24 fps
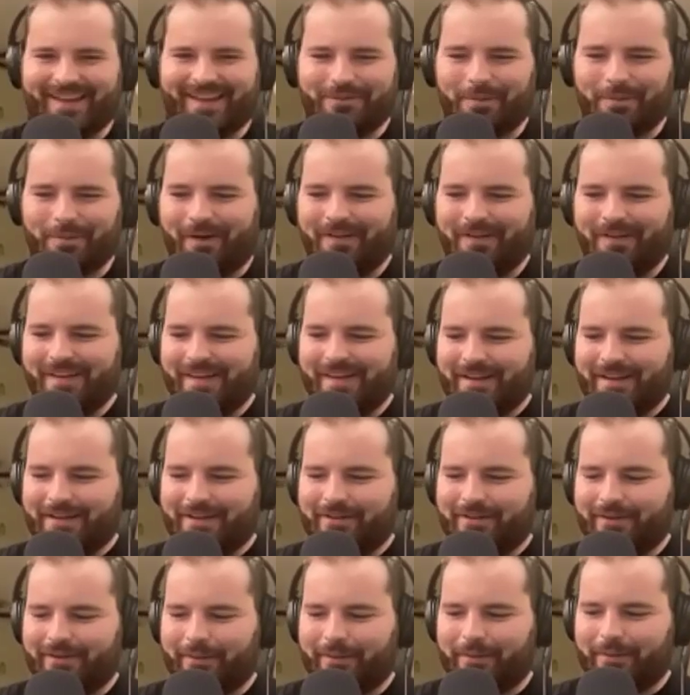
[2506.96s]
Paul.
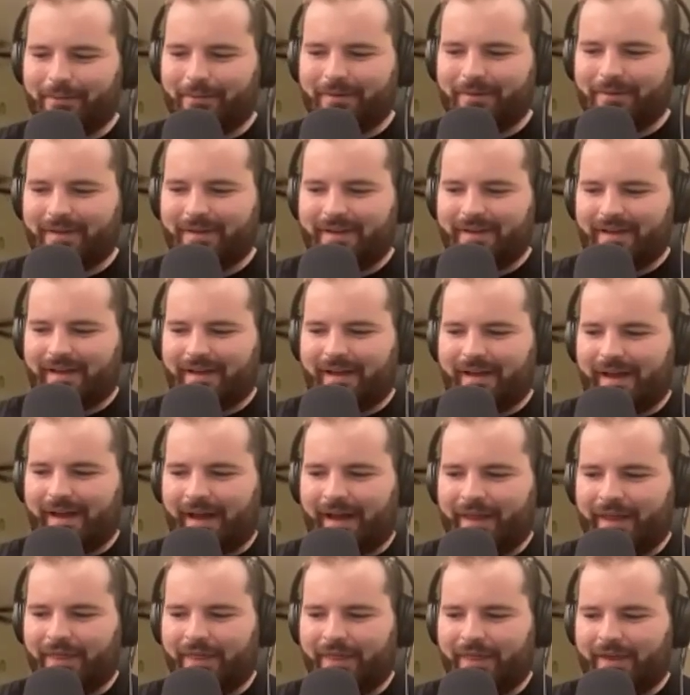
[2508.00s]
So
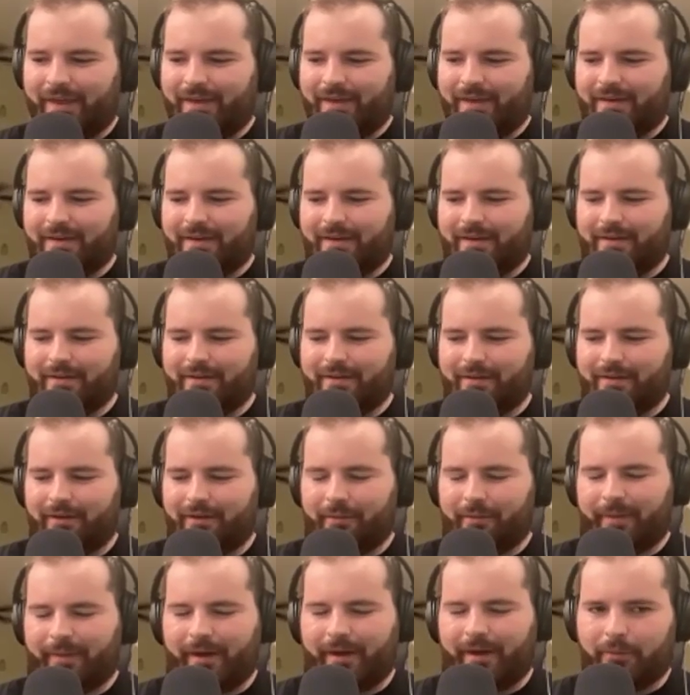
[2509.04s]
I think
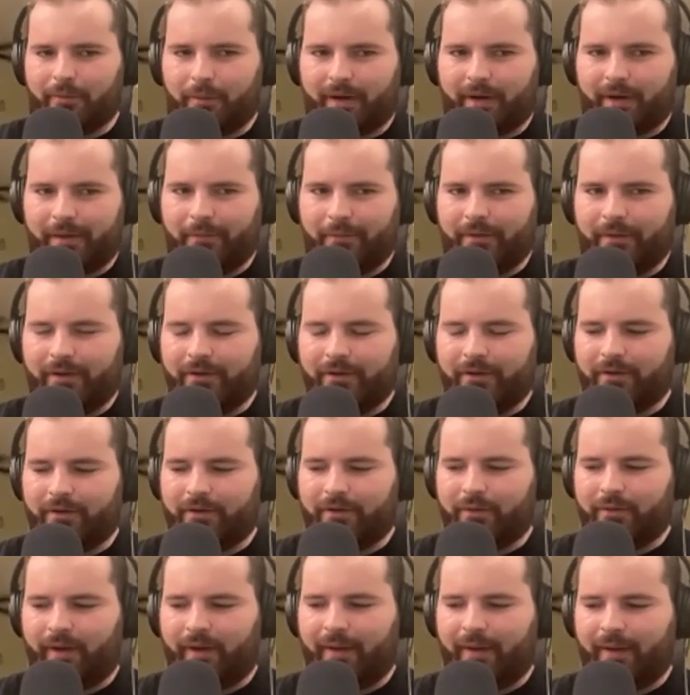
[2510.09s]
no matter what
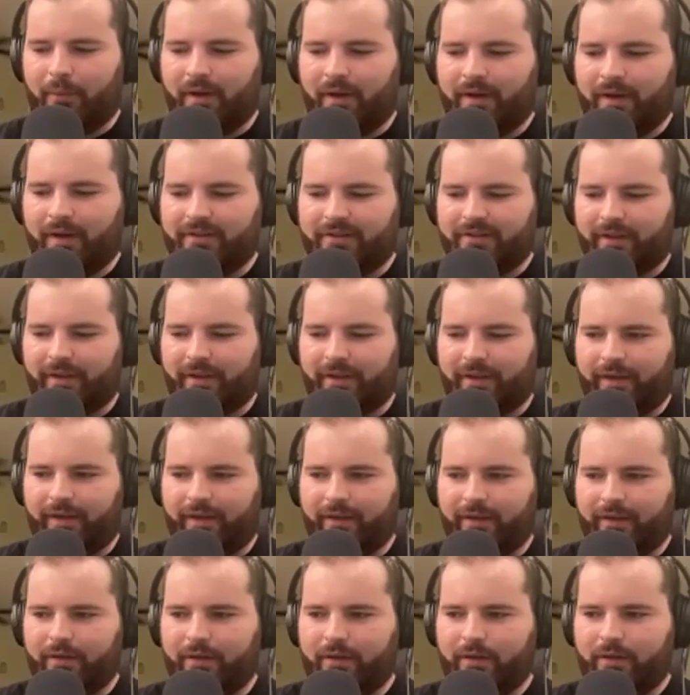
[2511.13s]
do, I want to
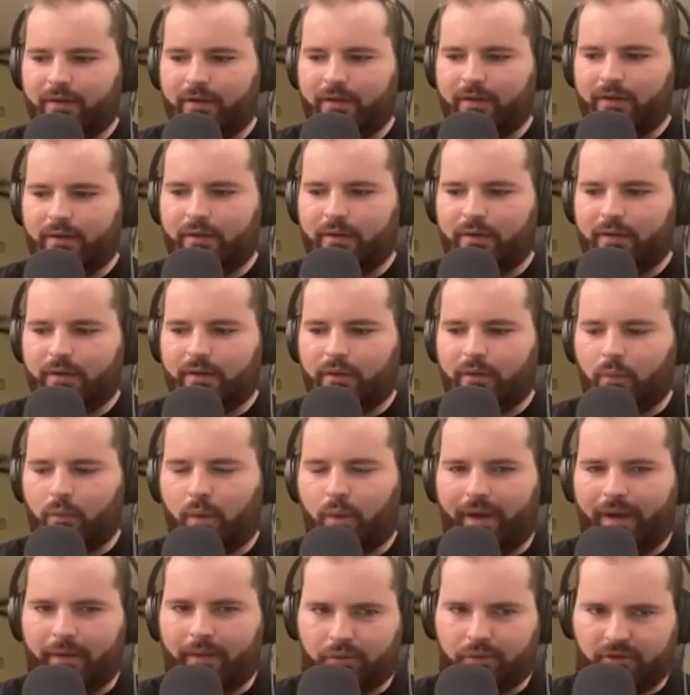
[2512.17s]
see
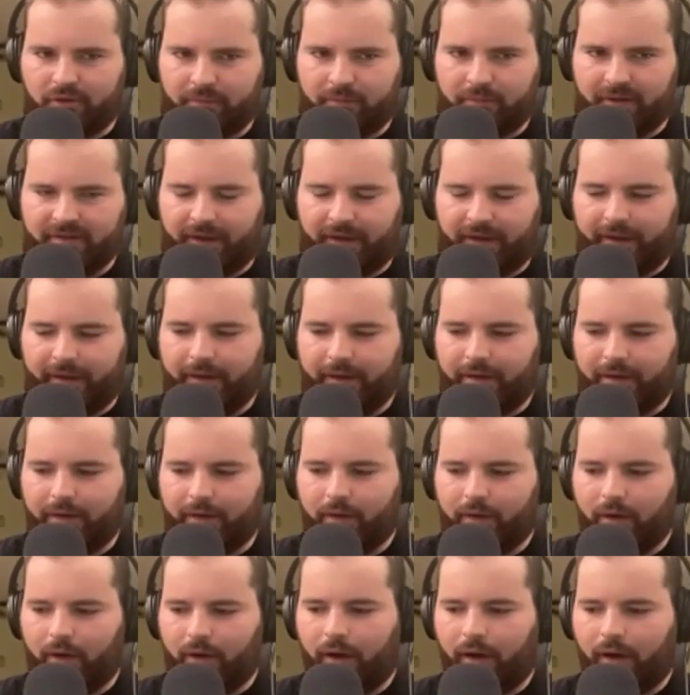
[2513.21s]
what improvements I
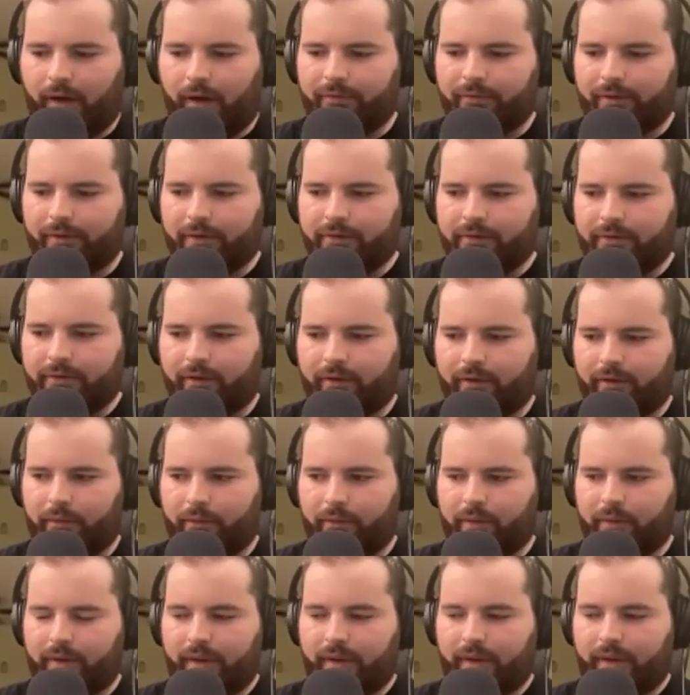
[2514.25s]
can offer.
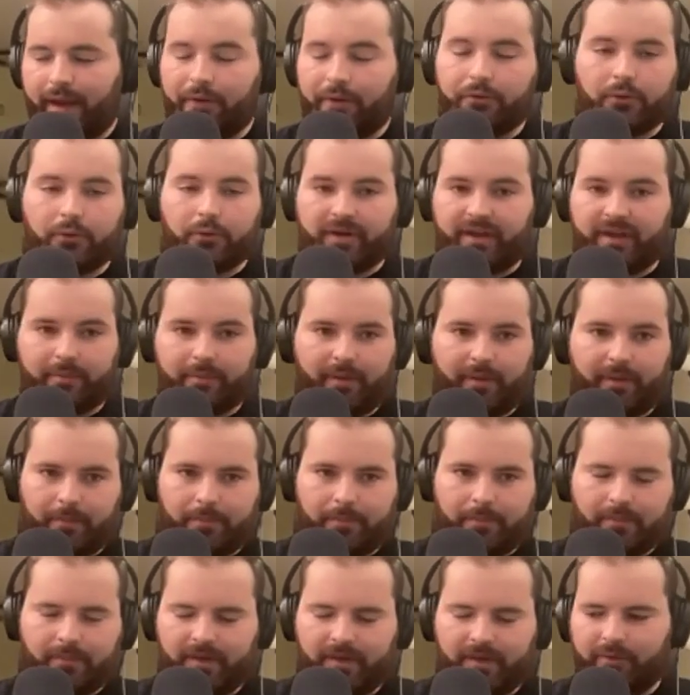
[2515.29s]
So outdoor keeping
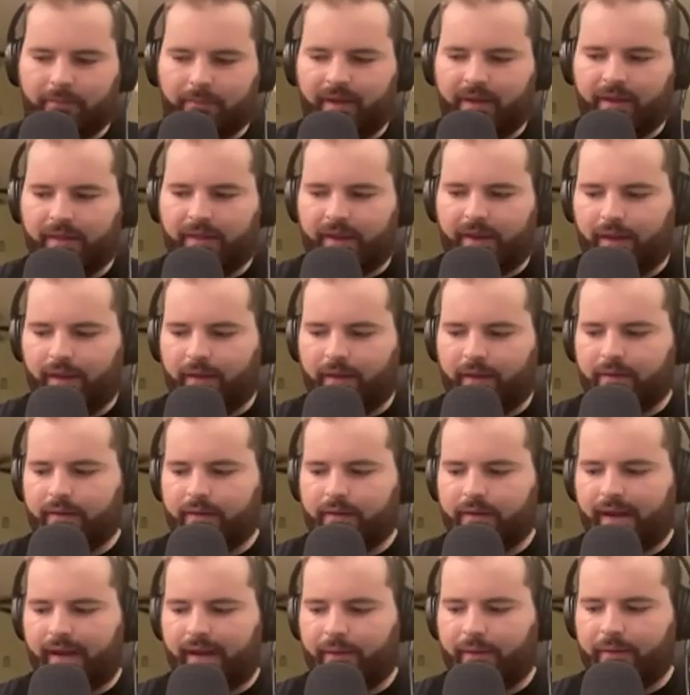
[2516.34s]
is a big thing
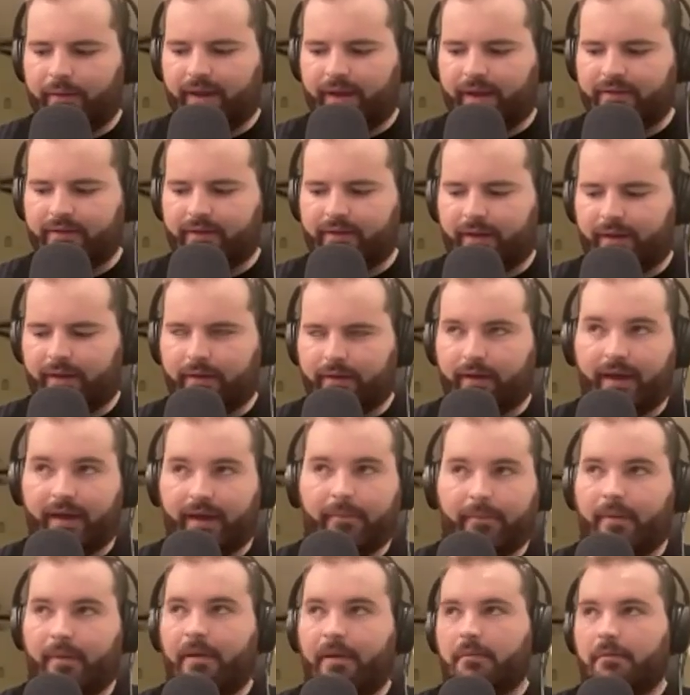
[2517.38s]
nowadays, and
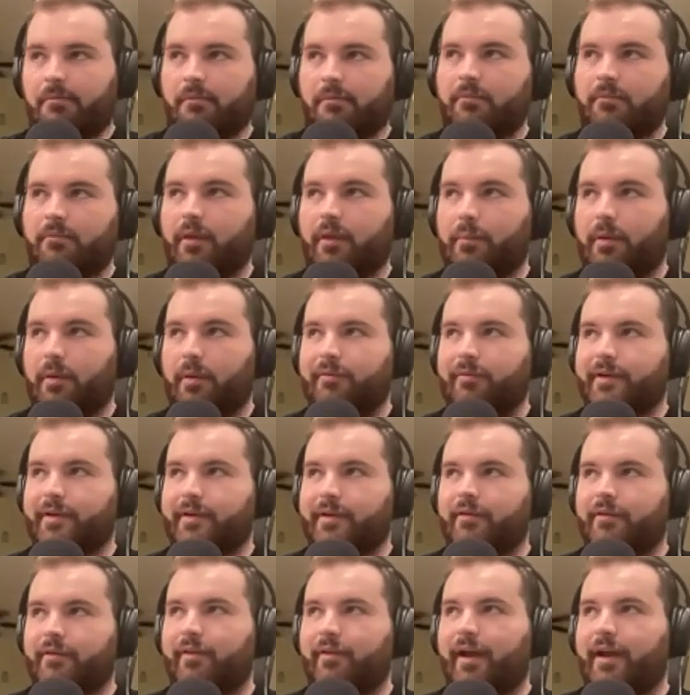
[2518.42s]
I'm in the perfect
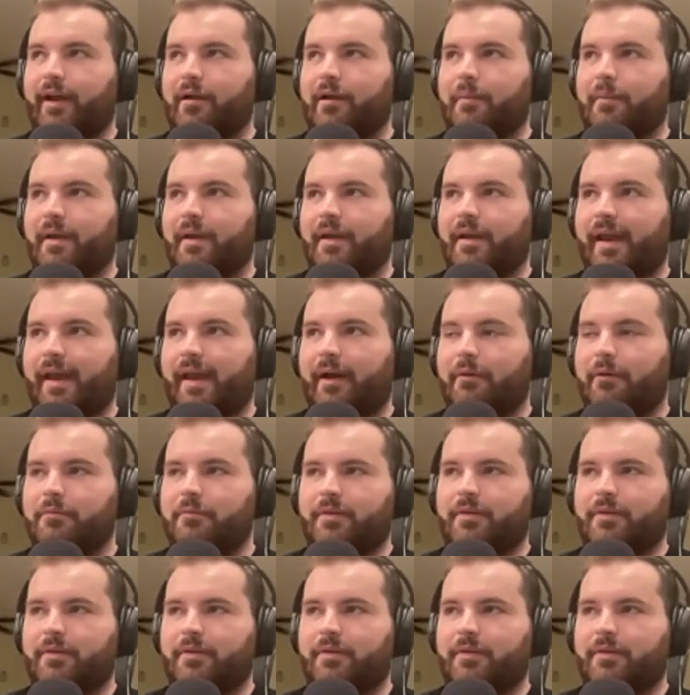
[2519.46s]
environment now.